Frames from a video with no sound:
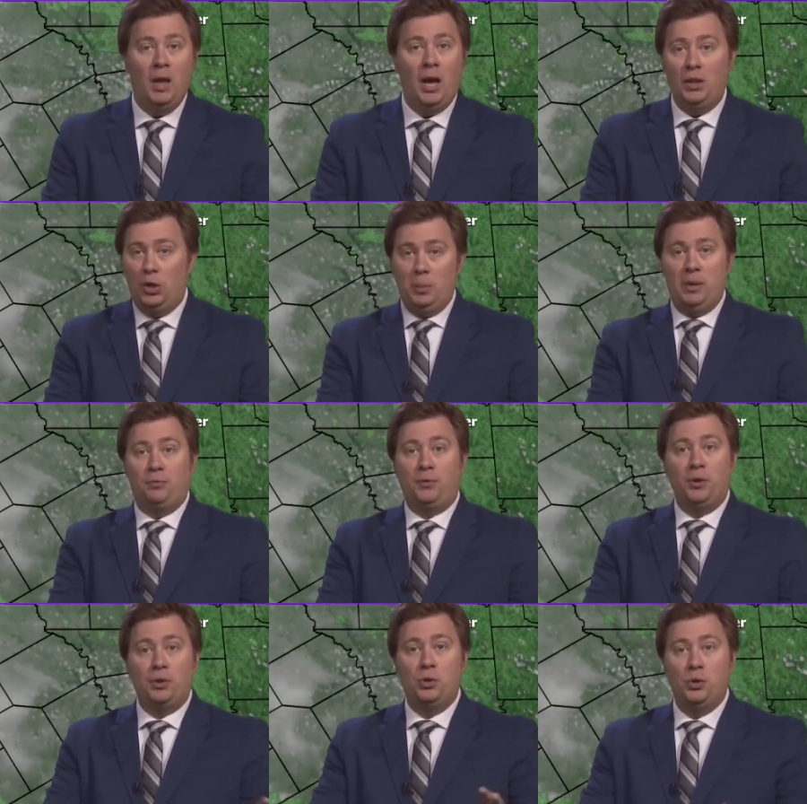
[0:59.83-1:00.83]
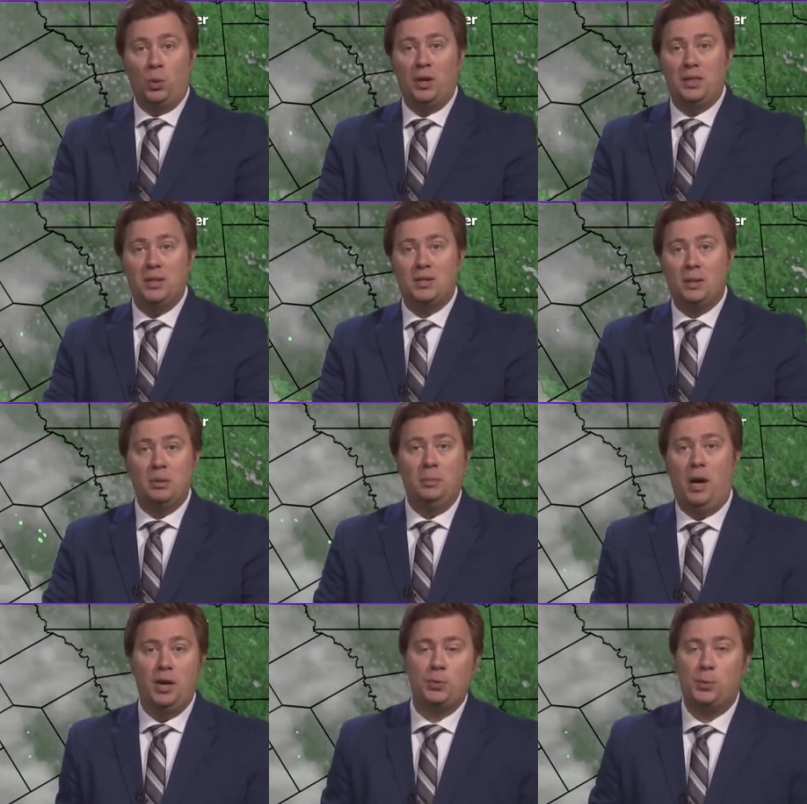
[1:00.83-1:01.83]
a little bit further north than some of the
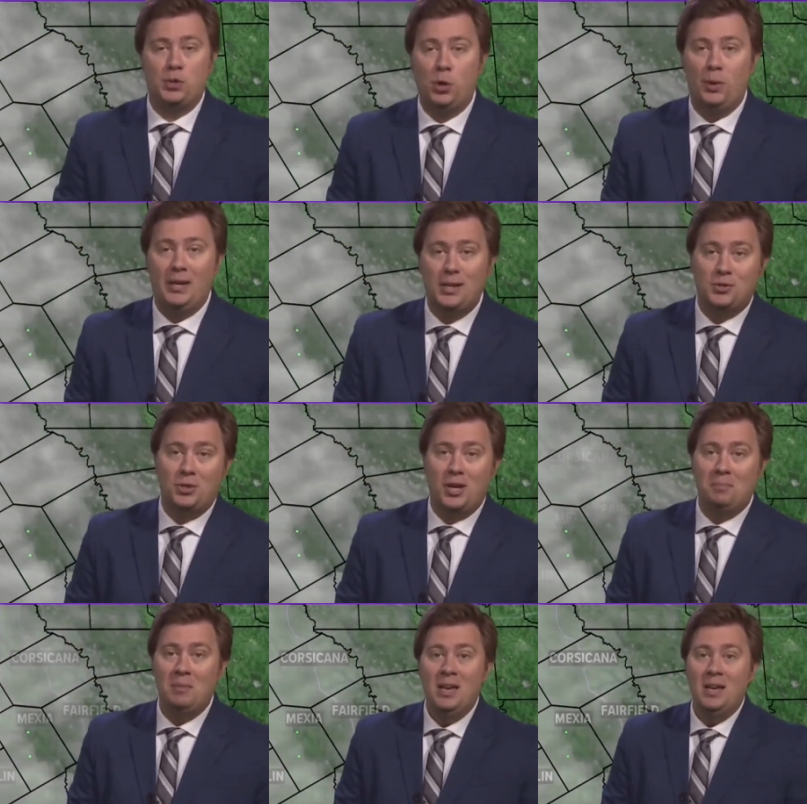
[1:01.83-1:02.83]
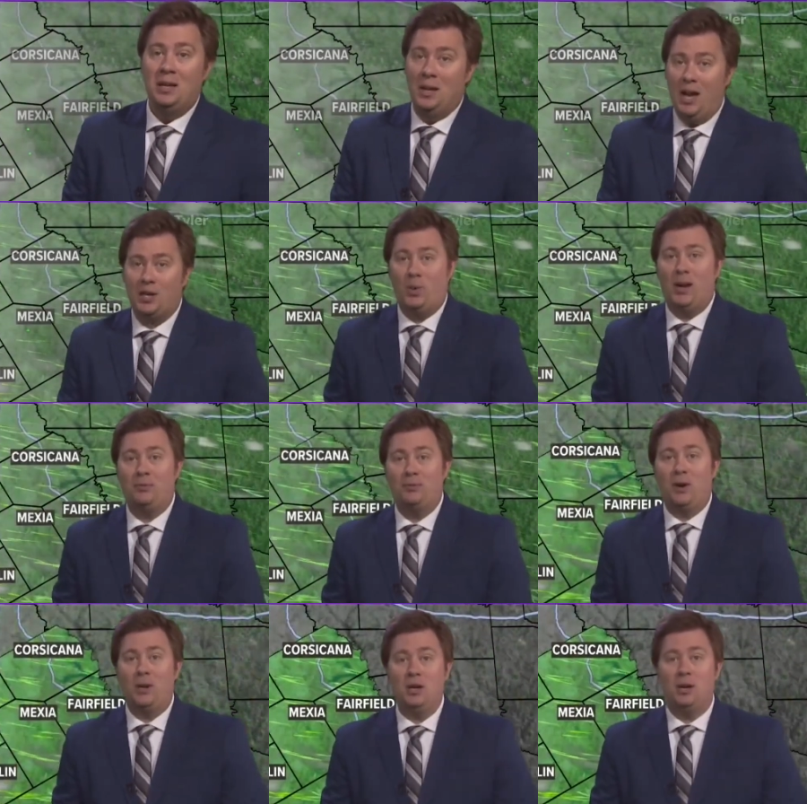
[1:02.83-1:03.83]
models were showing yesterday. Not quite
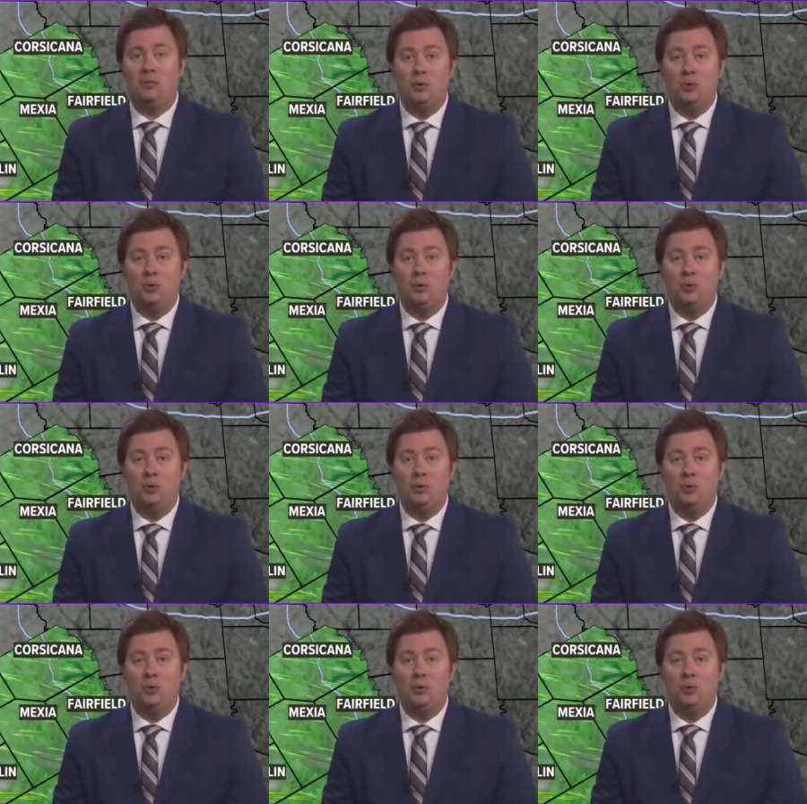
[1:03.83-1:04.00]
far enough